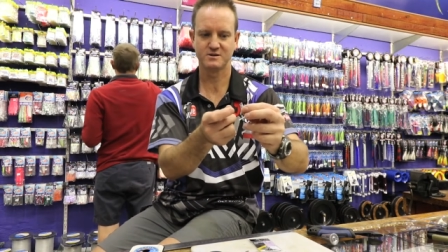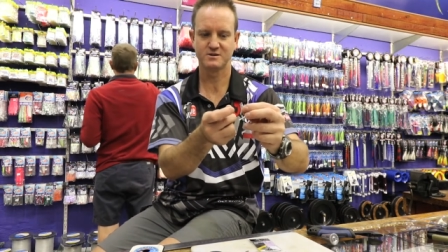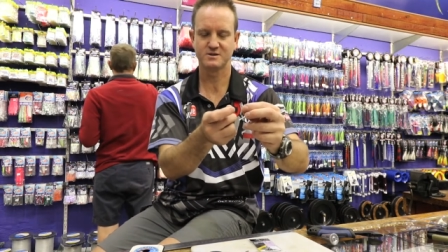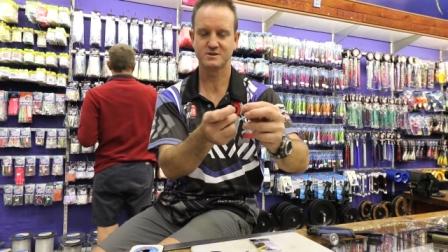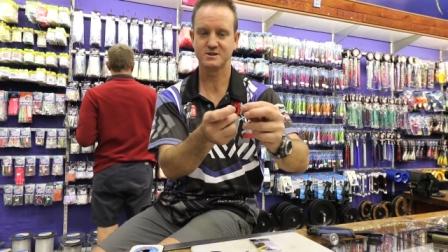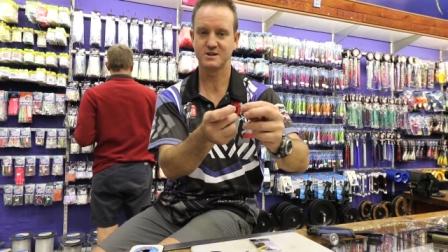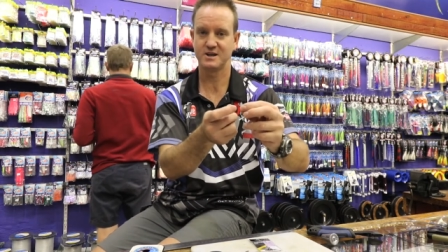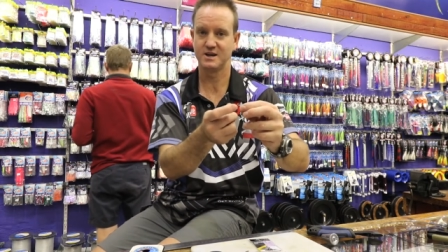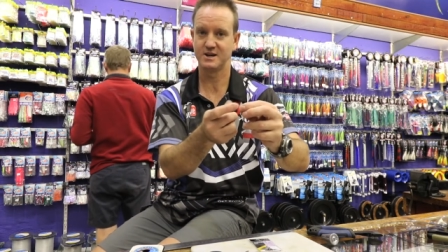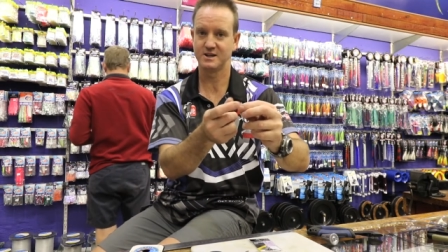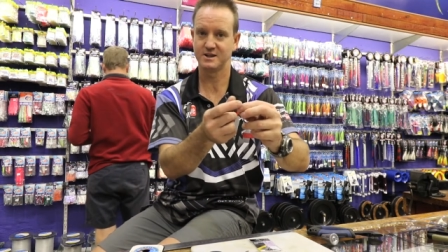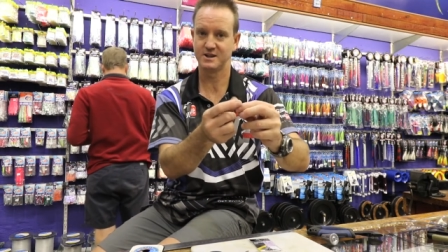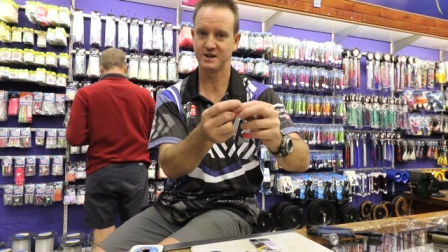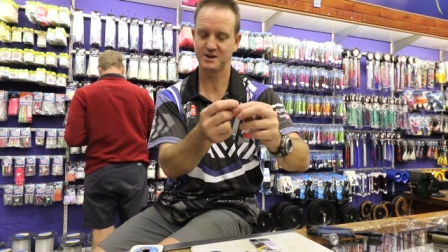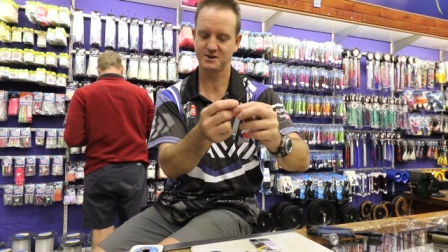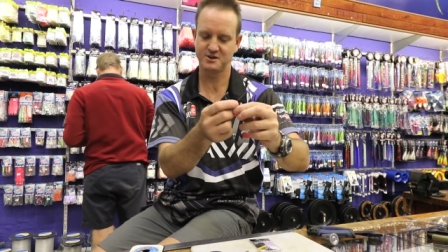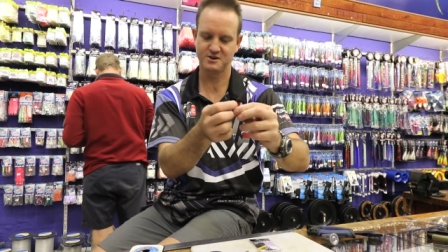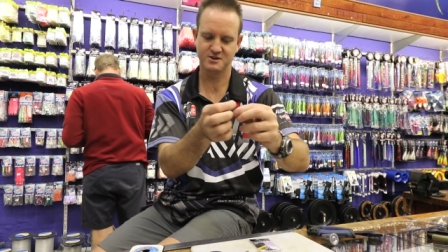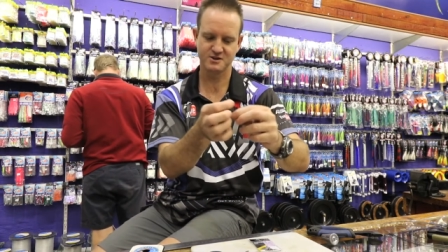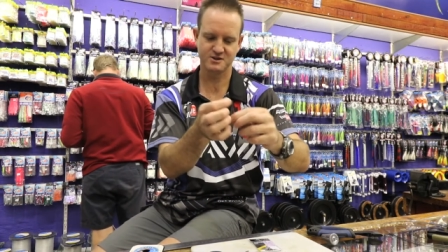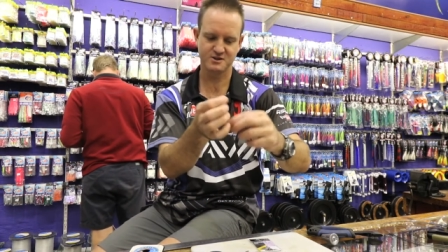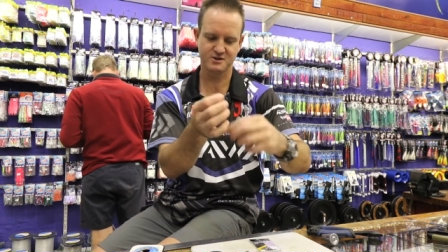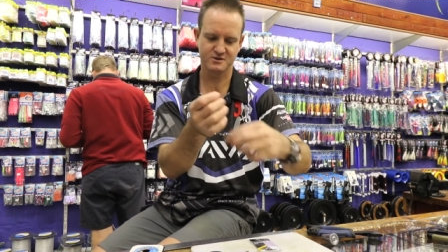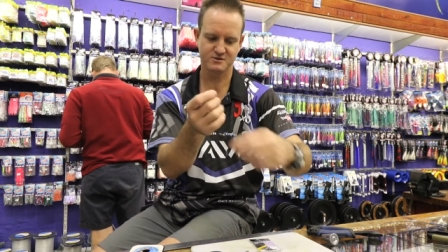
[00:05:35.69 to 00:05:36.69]
slide that
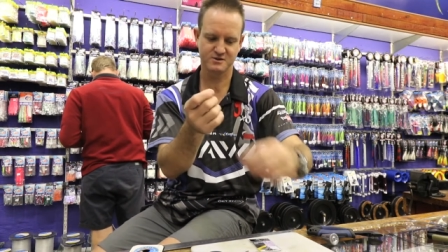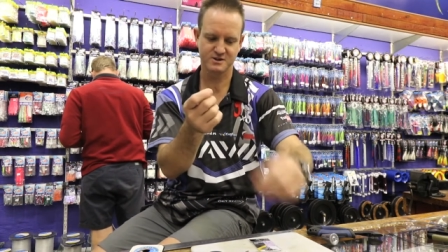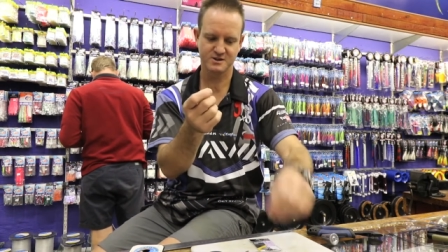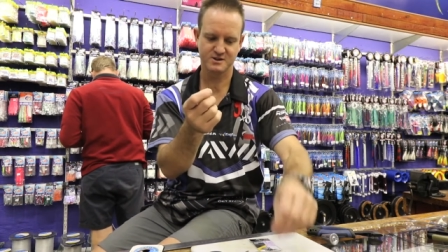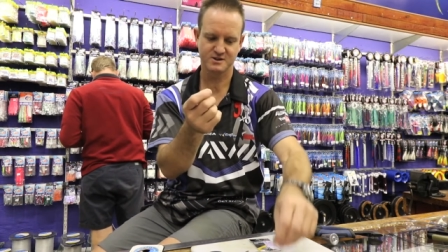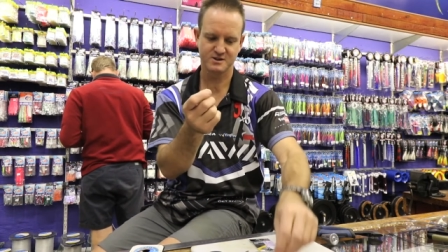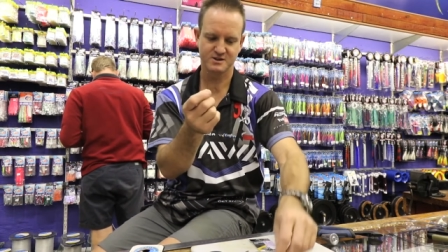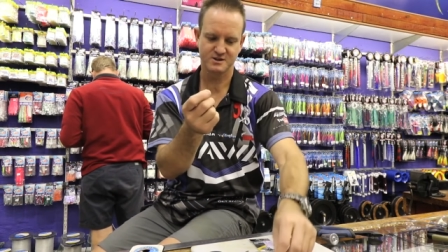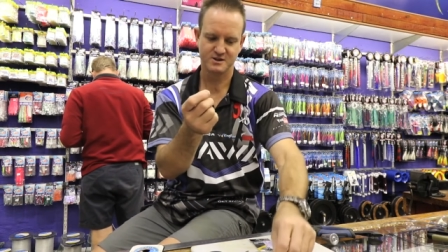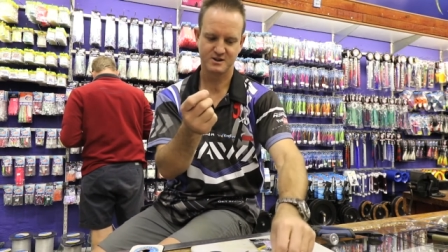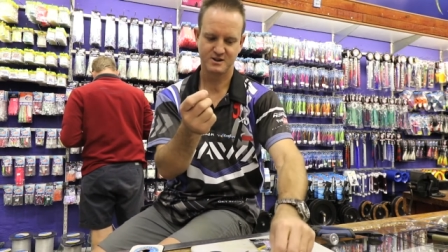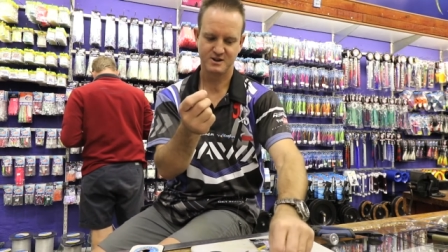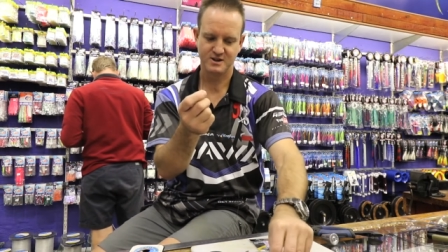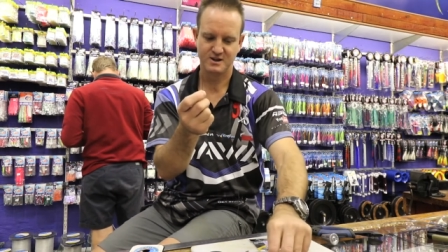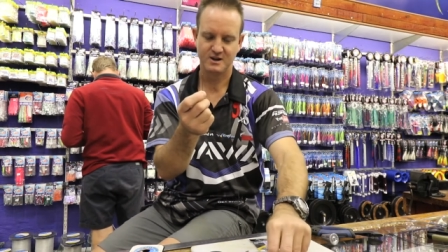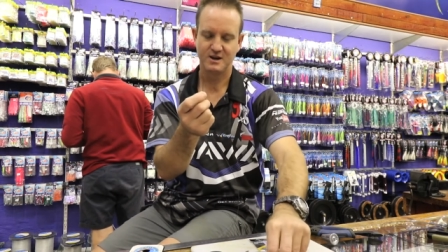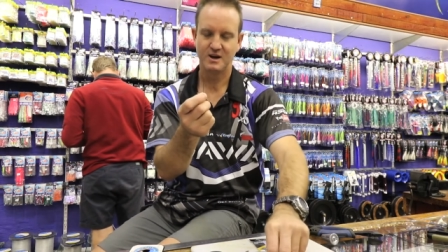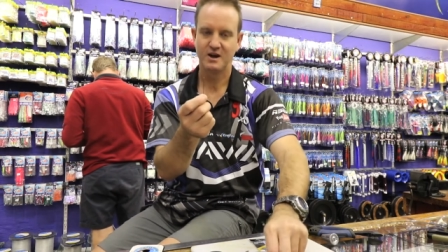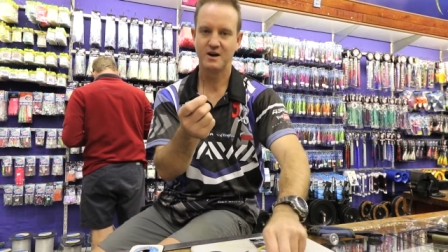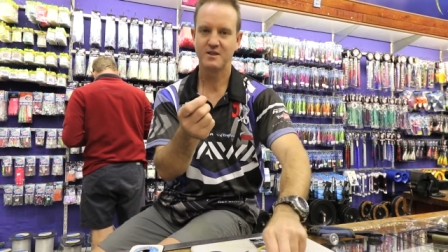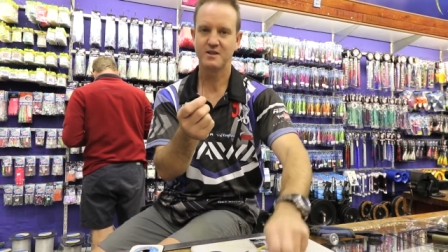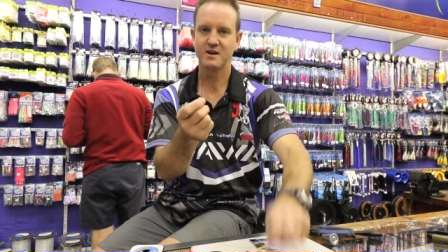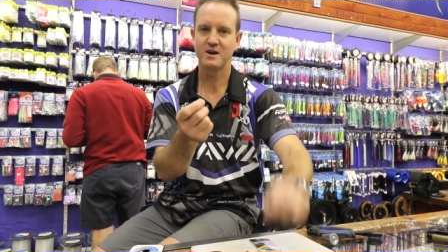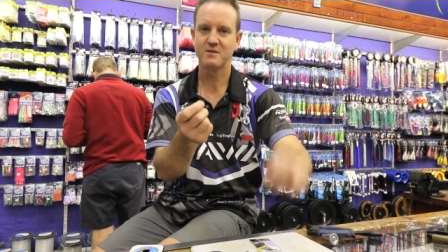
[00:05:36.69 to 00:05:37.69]
onto it,
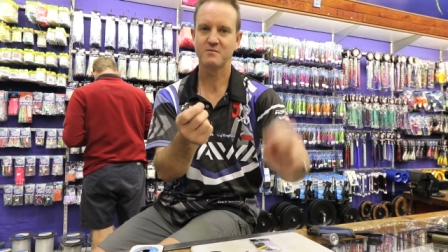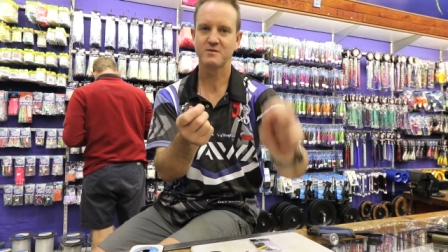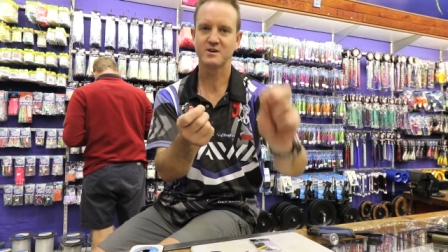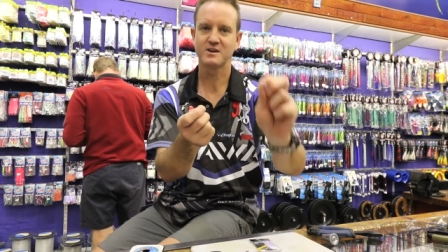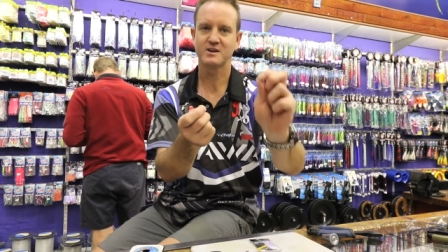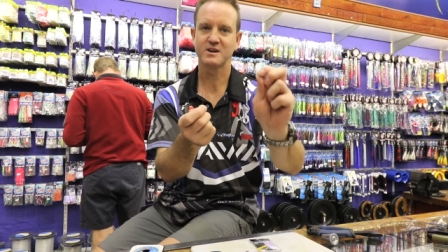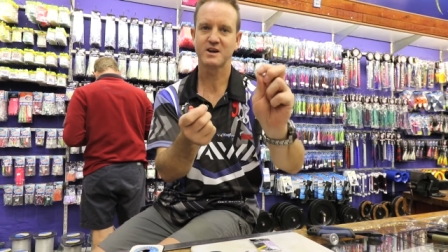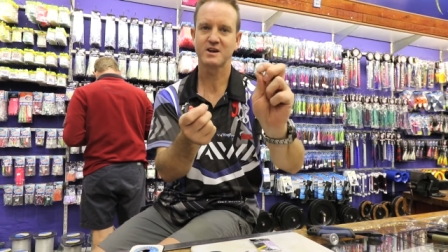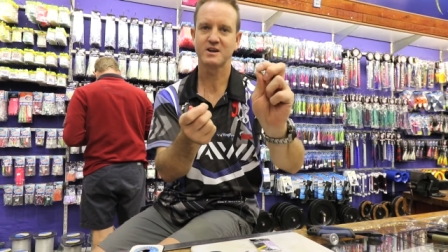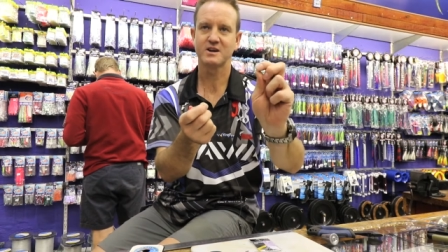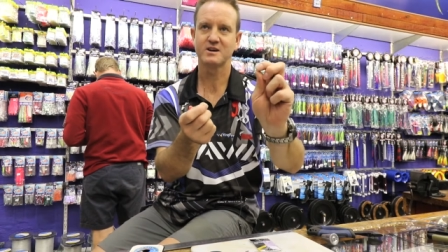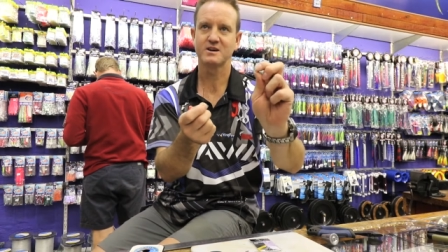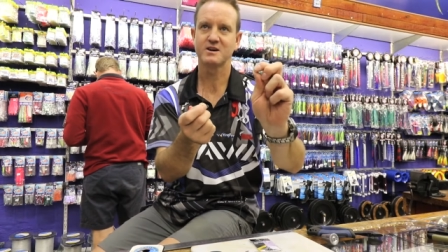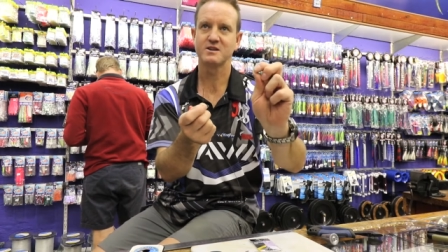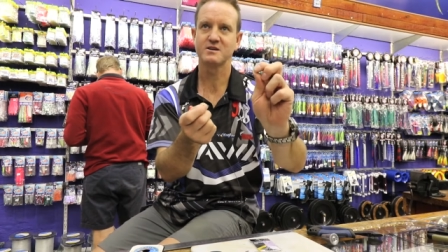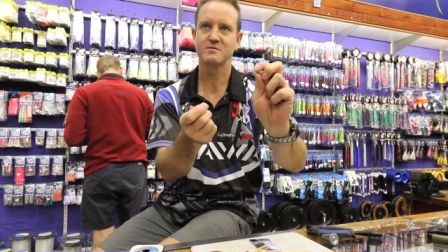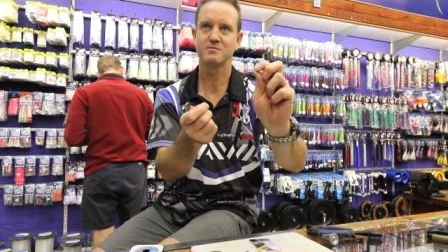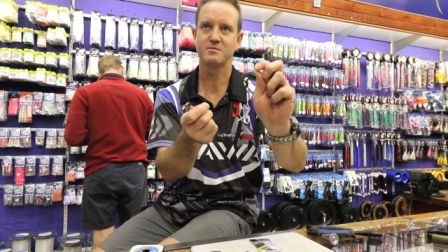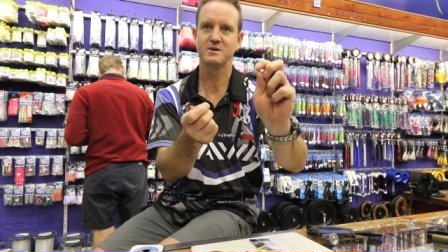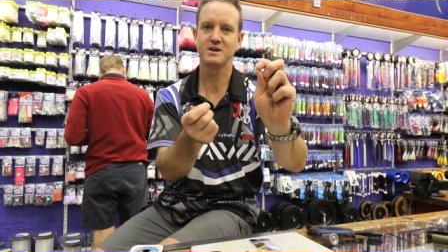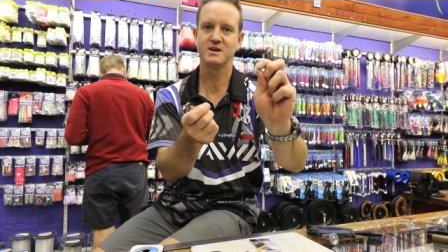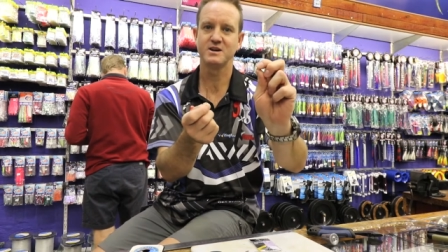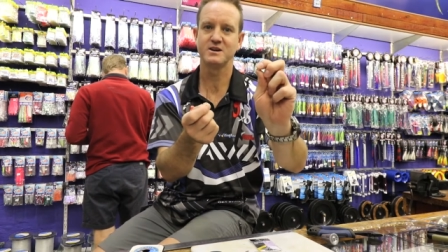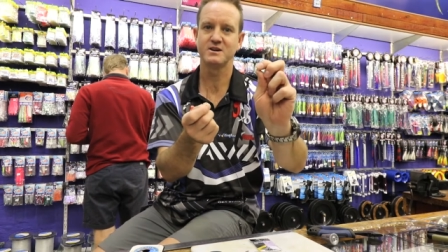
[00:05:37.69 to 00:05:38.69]
and then I'm going to take another
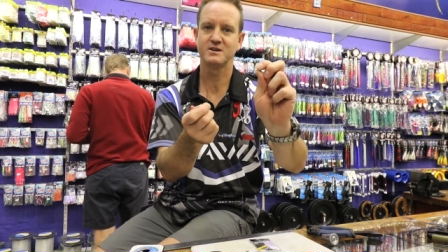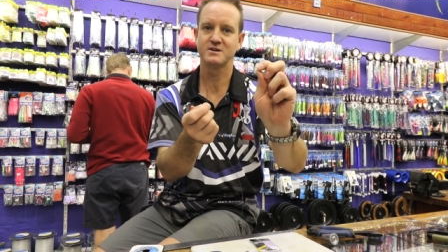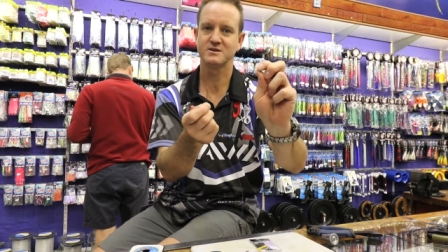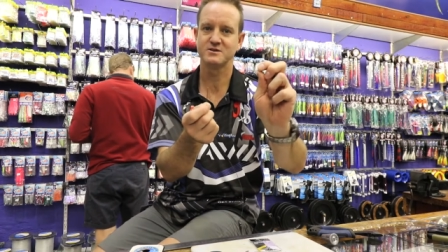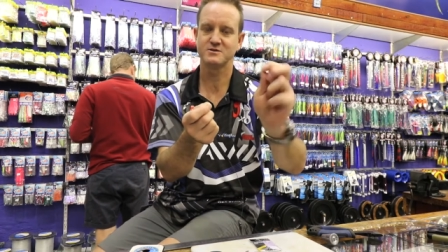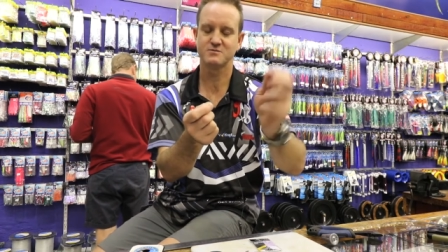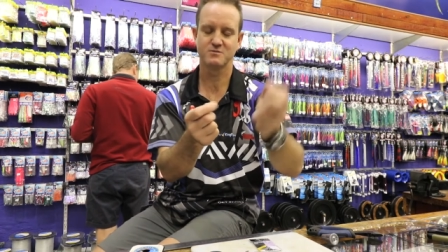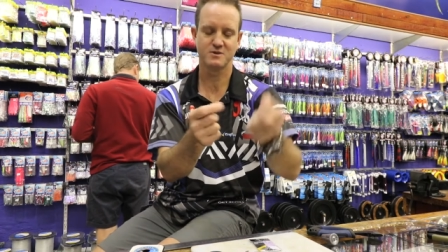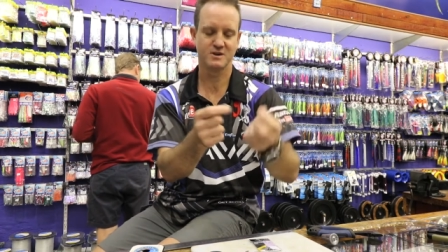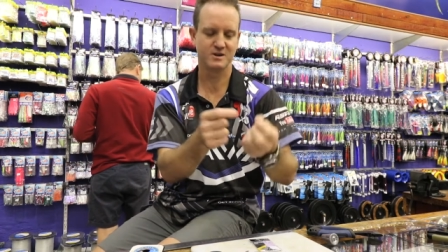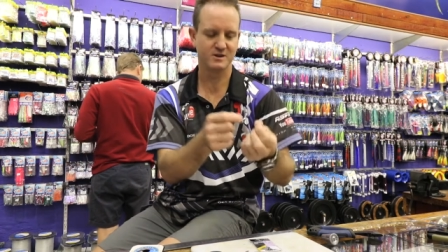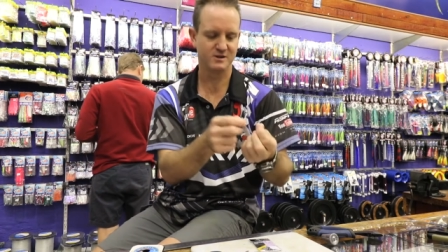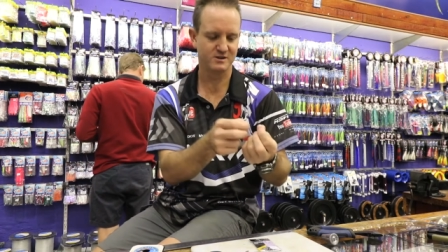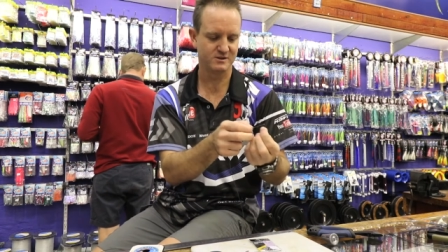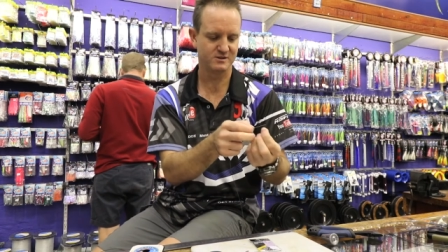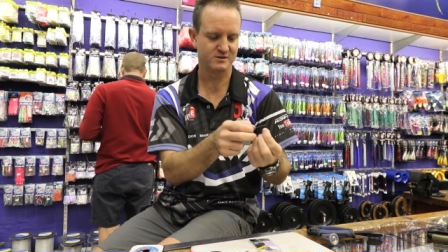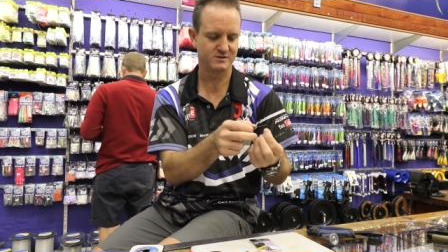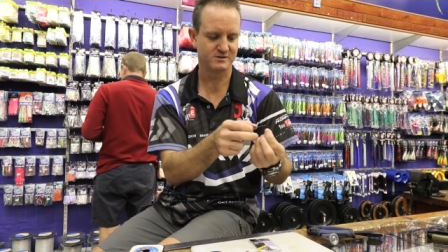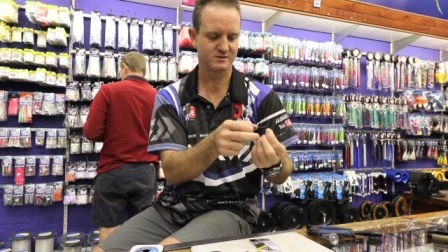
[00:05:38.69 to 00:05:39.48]
bead as well to